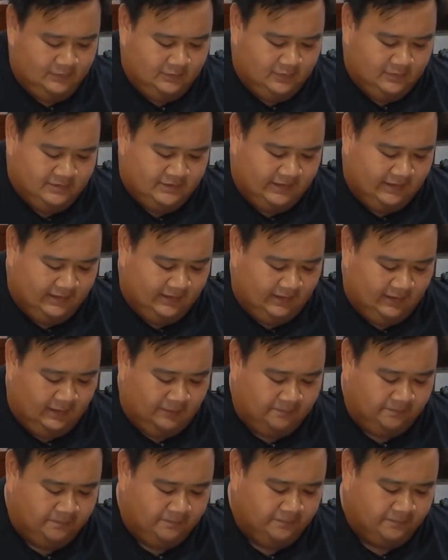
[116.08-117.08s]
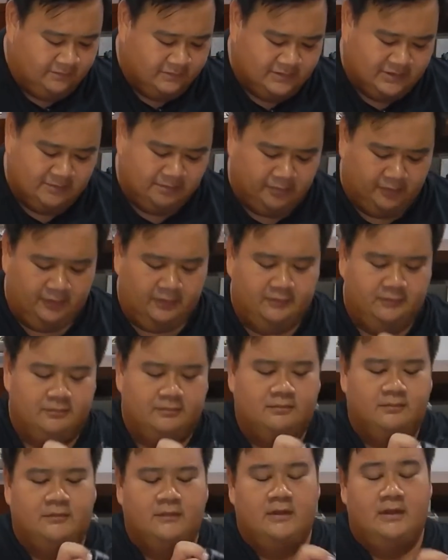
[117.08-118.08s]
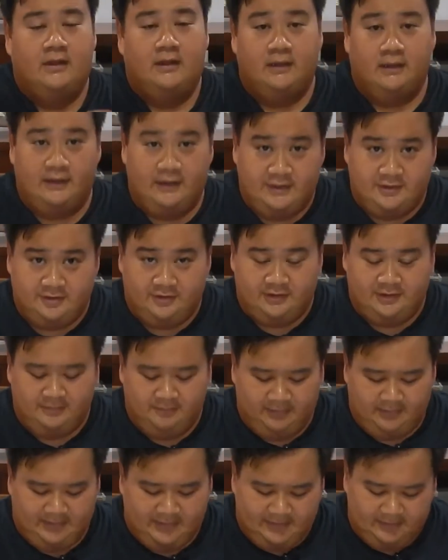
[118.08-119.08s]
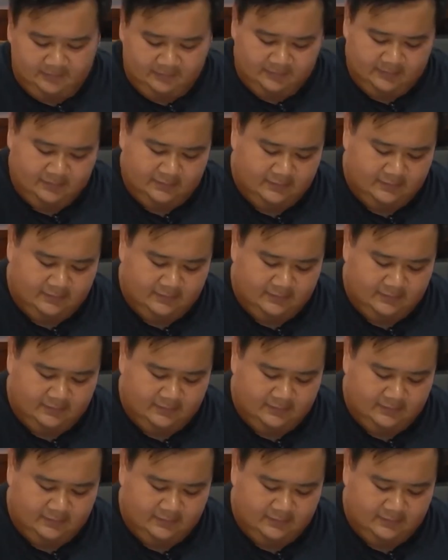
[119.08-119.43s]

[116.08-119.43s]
set it up. Simple. Get your gimbal out.